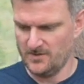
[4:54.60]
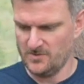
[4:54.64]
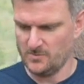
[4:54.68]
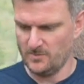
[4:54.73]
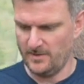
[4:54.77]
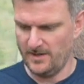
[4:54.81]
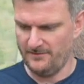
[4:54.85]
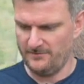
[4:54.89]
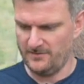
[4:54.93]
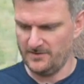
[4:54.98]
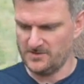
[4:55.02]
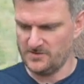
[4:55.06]

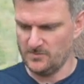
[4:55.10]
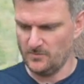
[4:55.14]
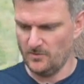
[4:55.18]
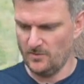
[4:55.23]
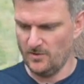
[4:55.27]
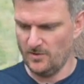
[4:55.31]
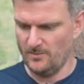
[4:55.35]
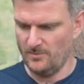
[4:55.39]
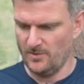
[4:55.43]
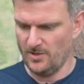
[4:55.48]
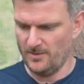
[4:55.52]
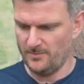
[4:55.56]
Wait for it to
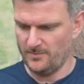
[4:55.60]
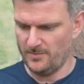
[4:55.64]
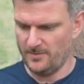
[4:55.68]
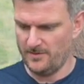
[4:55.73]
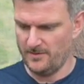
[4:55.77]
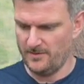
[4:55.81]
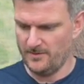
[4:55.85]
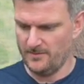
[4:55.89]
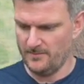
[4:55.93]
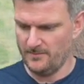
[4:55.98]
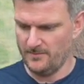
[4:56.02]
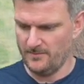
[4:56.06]
warm up.
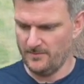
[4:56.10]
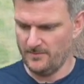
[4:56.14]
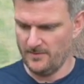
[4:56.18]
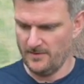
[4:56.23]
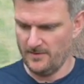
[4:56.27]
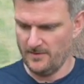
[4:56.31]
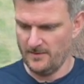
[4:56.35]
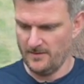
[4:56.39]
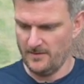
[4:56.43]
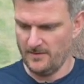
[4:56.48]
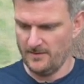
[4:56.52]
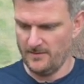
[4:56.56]

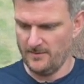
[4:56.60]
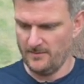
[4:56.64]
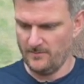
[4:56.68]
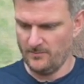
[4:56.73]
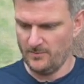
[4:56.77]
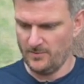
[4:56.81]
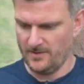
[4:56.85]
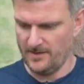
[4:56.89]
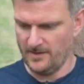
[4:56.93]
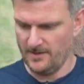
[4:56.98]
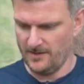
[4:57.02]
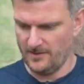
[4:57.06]

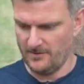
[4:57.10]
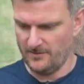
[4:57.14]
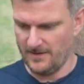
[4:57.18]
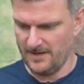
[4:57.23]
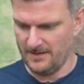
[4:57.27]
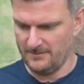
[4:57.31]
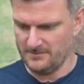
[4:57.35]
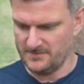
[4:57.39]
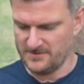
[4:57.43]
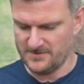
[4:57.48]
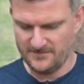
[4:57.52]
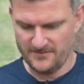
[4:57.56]
Put it in
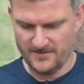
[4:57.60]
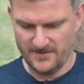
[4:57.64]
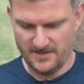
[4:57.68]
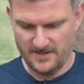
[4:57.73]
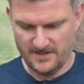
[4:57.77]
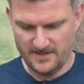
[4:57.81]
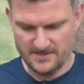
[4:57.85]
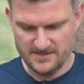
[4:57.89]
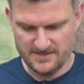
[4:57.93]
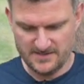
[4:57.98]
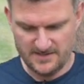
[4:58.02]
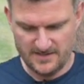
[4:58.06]
grams
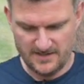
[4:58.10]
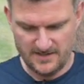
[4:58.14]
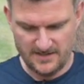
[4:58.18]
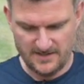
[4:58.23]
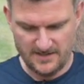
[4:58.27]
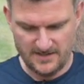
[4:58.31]
first.